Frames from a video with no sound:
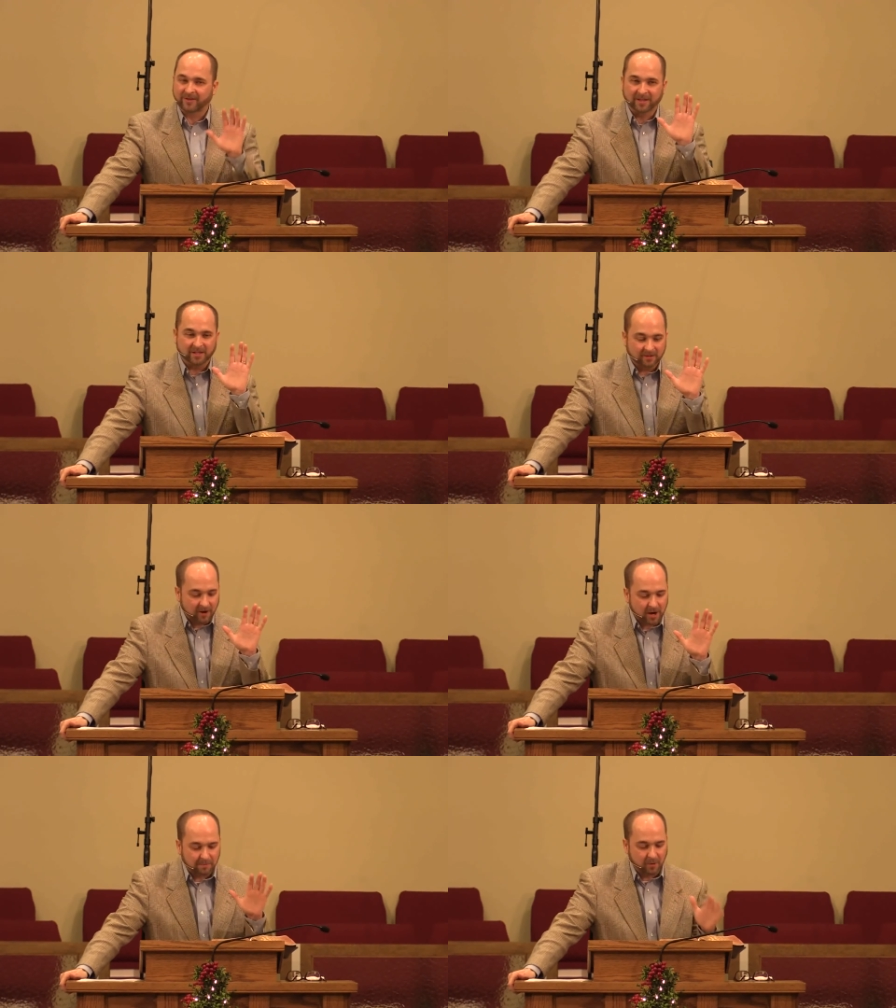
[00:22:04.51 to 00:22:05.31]
I think this is
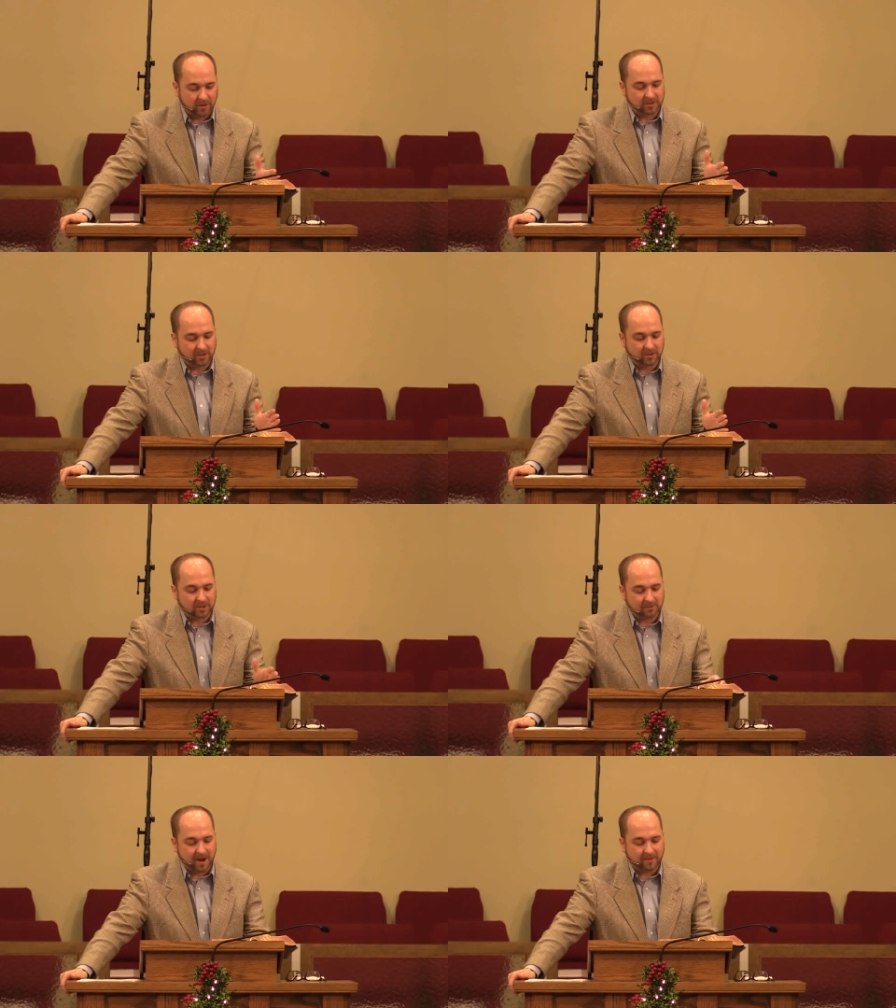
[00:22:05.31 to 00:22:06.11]
very important. So look
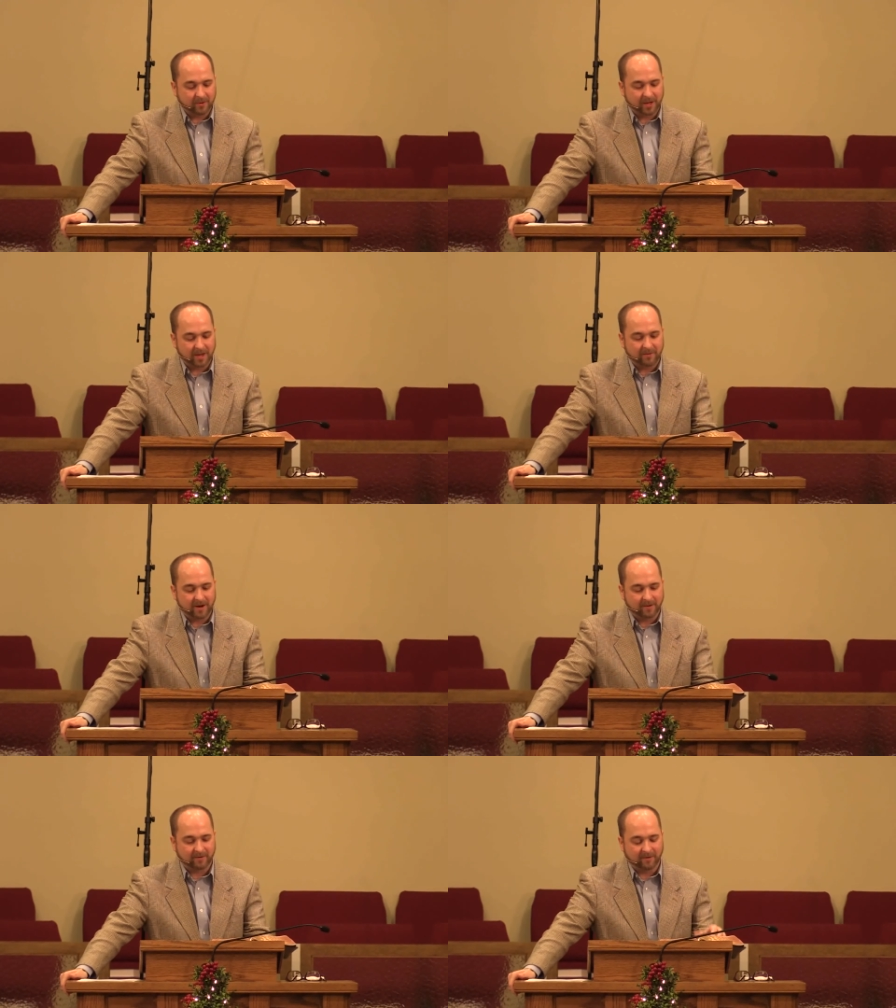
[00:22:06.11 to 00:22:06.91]
at your Bible again
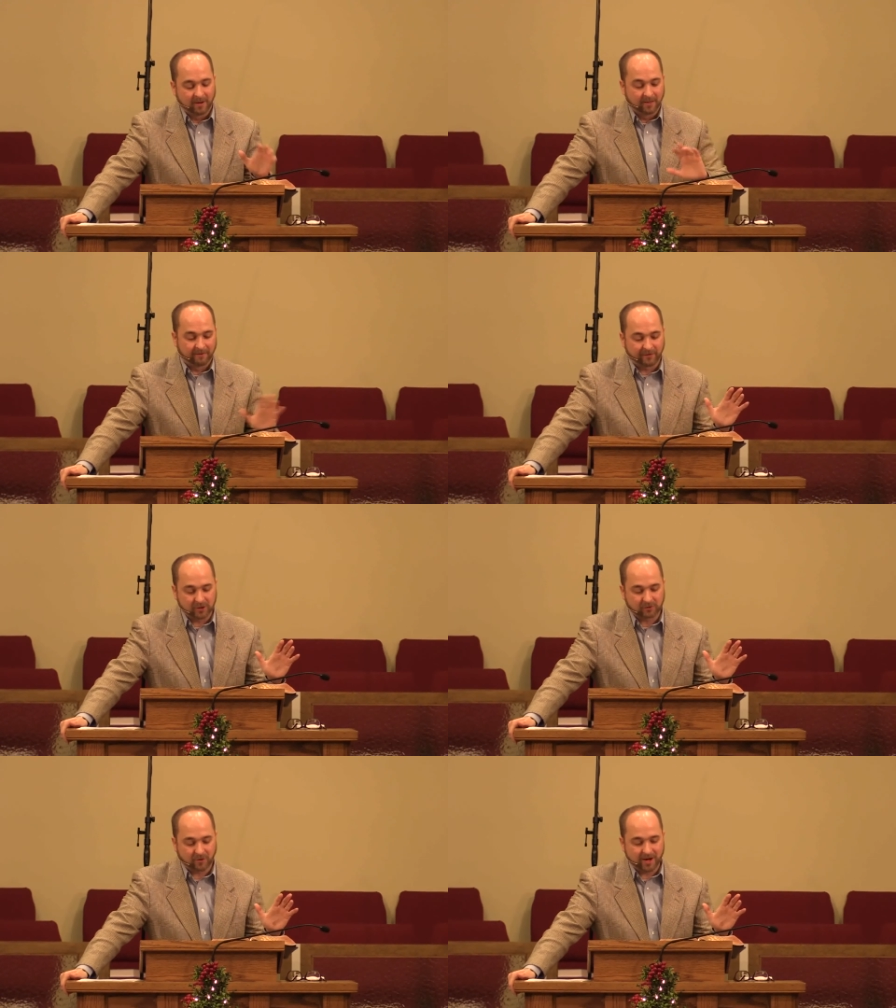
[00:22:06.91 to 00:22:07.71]
there, the, the
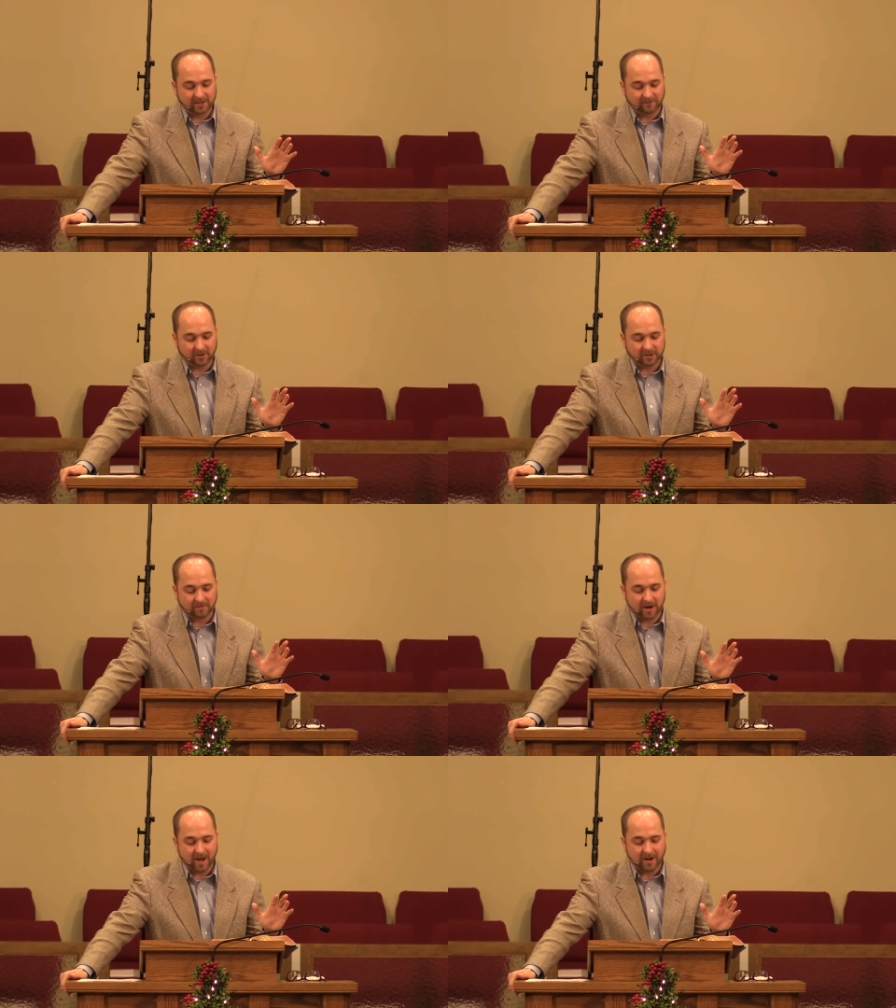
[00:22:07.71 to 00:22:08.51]
first phrase in verse
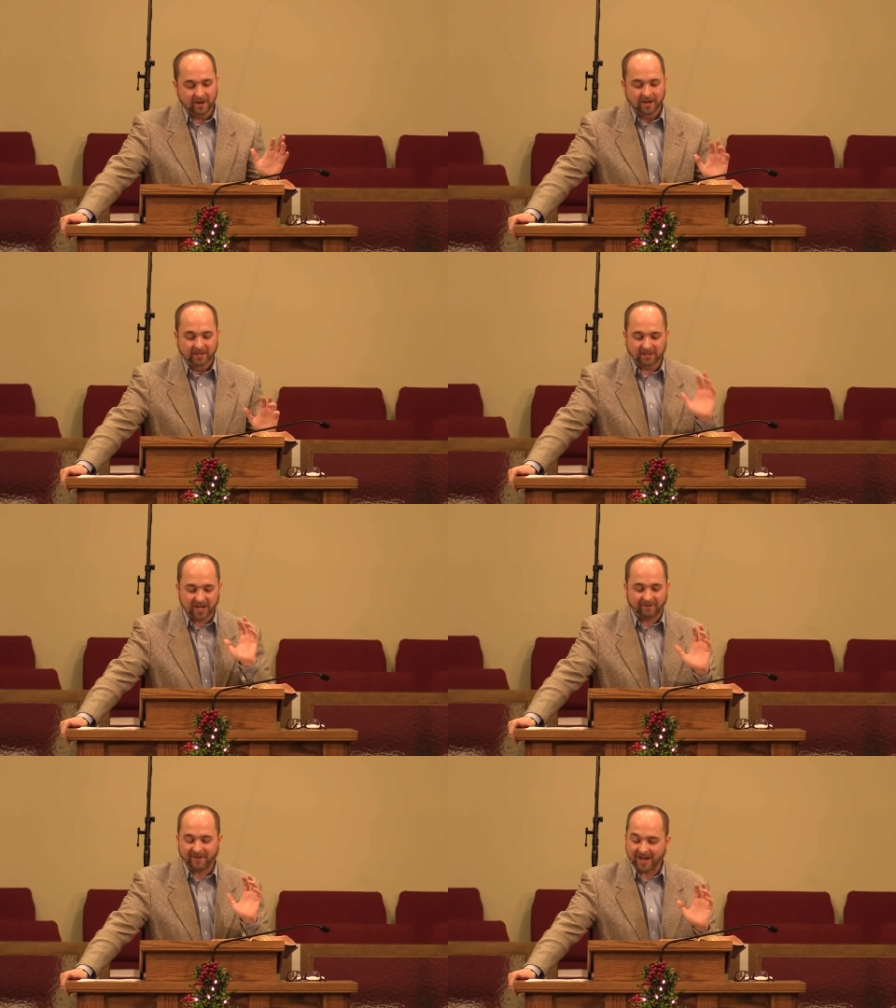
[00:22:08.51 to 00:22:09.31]
number 9.
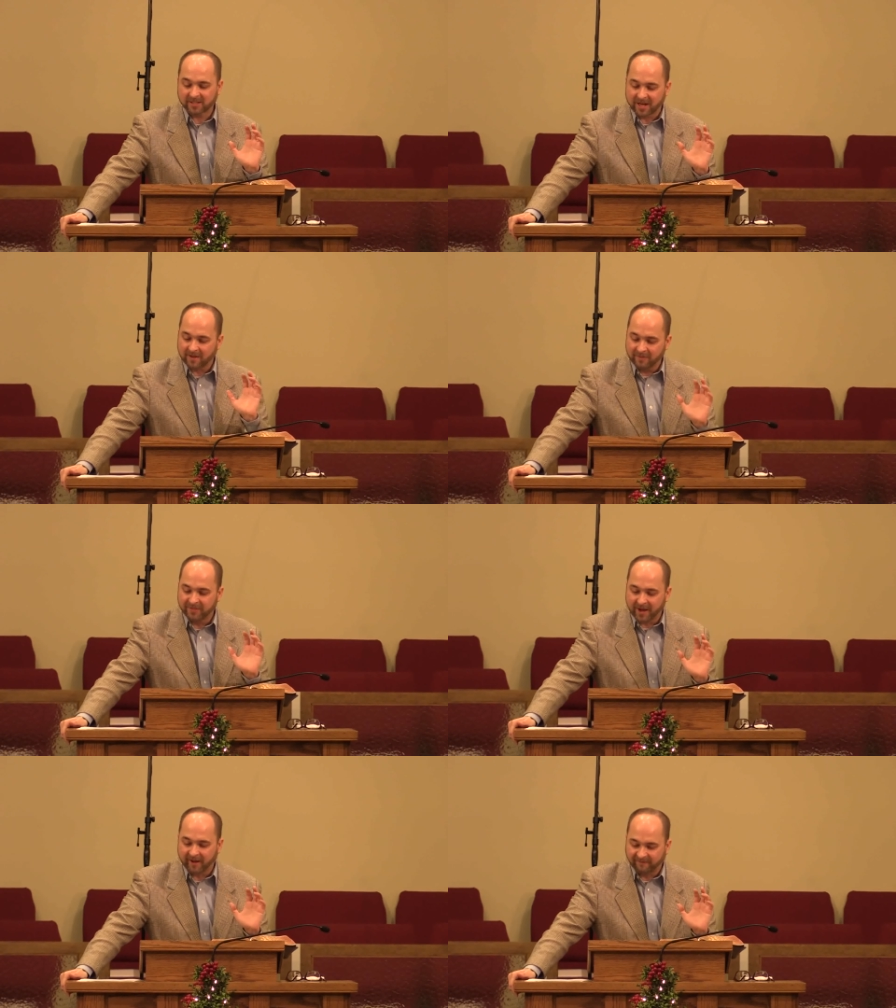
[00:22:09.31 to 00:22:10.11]
Steadfast in
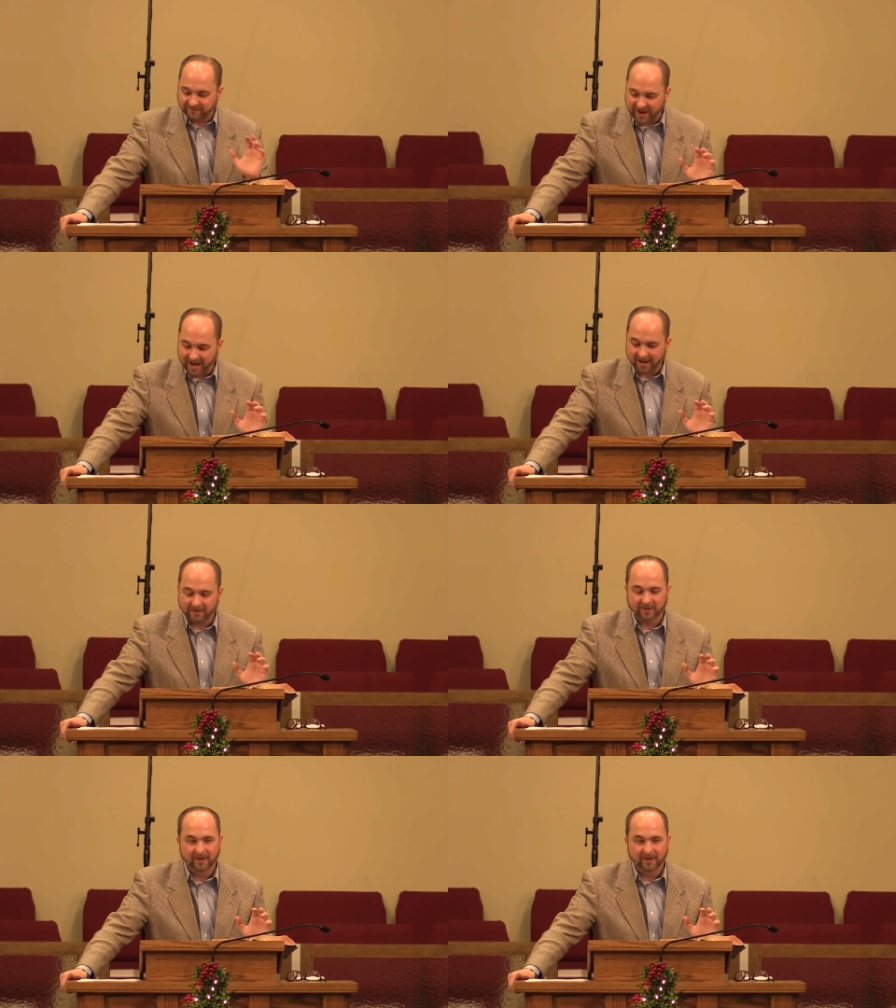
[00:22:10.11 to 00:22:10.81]
the faith.